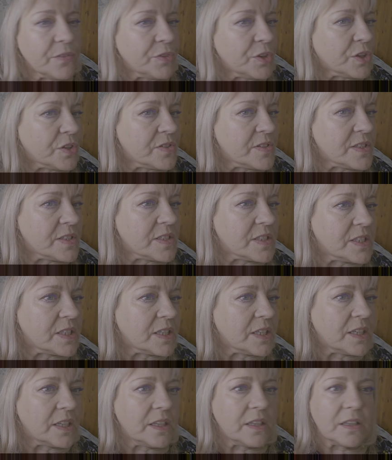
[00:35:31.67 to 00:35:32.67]
if you can
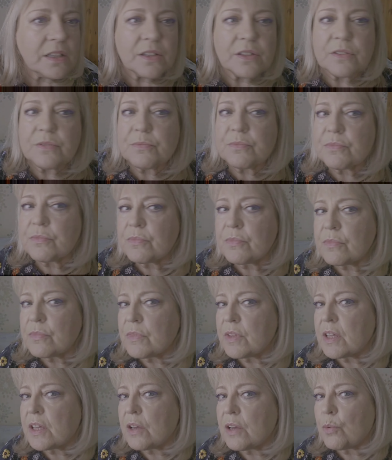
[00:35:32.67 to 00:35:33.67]
see,
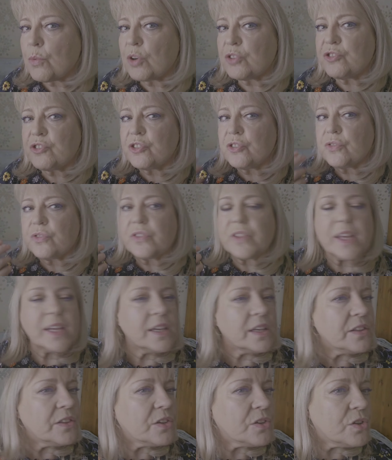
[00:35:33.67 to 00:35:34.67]
what do you
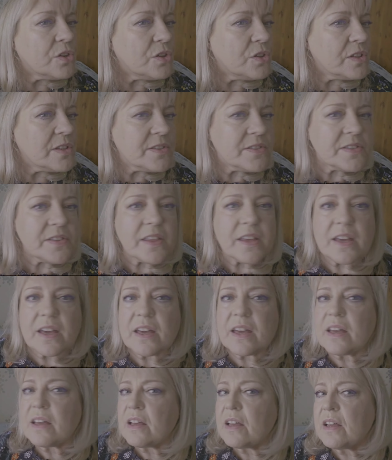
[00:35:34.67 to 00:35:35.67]
think of the colours
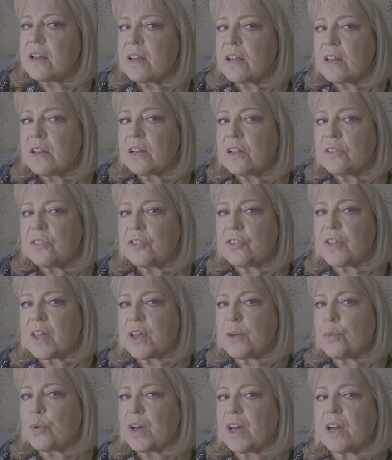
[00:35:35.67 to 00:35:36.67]
there? Do
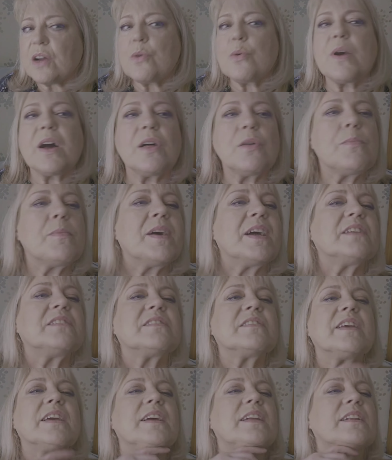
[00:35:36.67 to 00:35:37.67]
they work well my
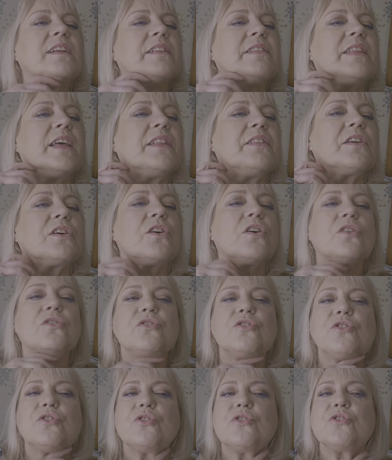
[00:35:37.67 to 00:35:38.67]
skin? And then the
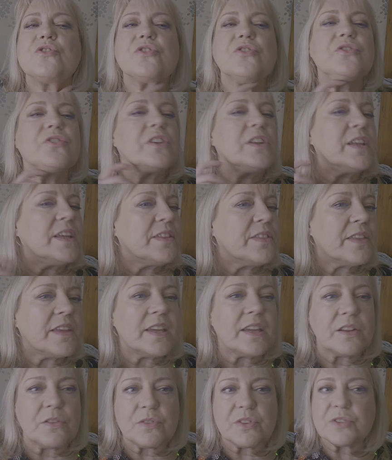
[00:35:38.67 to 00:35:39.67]
contours underneath
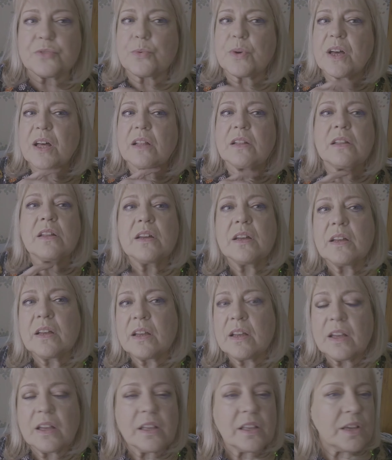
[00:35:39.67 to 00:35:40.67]
here as well.
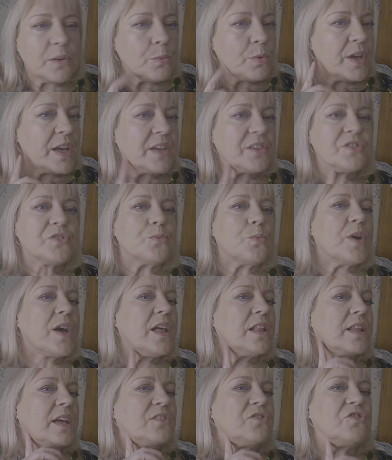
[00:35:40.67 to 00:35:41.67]
It works
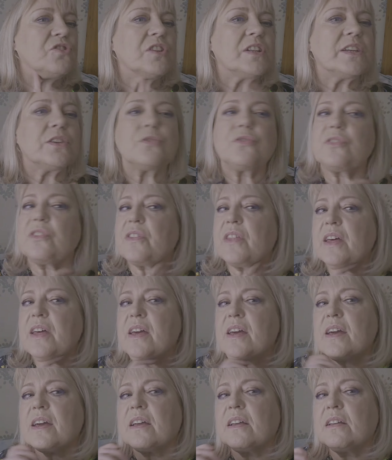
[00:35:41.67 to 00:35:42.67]
well actually under
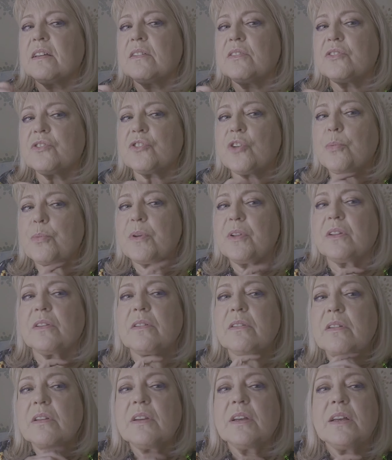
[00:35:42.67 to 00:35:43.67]
there,
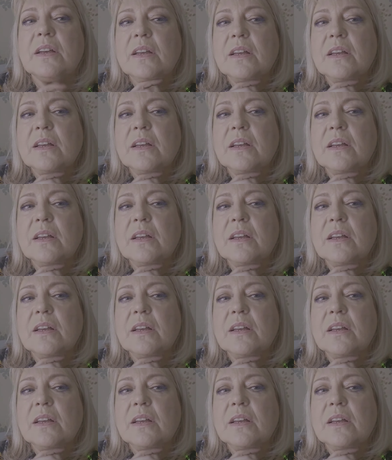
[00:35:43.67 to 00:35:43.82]
stopping